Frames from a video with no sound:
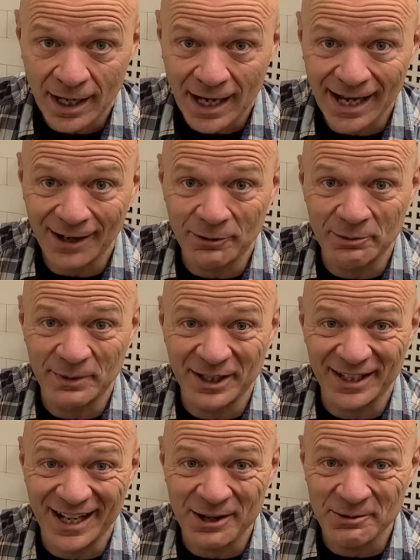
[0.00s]

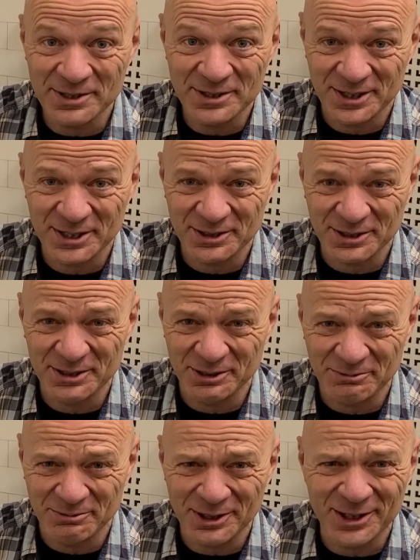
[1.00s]
How is this going to
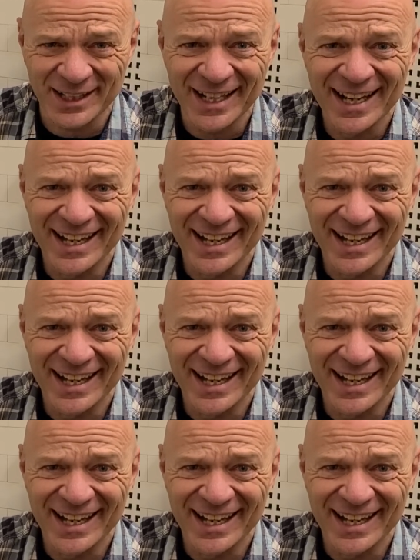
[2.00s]
work?